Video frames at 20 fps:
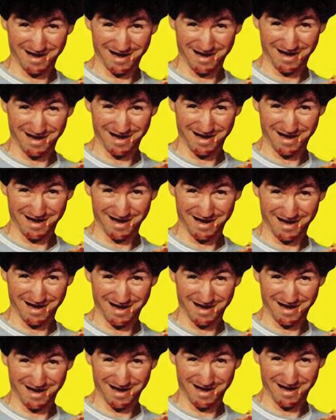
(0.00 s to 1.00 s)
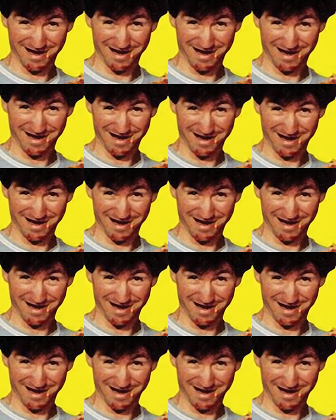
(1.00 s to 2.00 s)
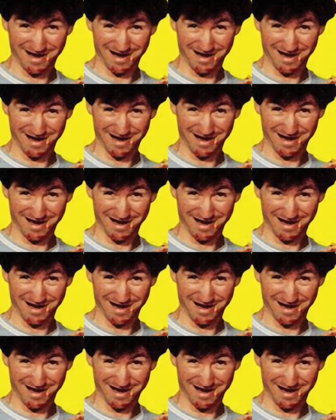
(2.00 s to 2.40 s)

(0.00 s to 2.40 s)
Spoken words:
This person isn't speaking.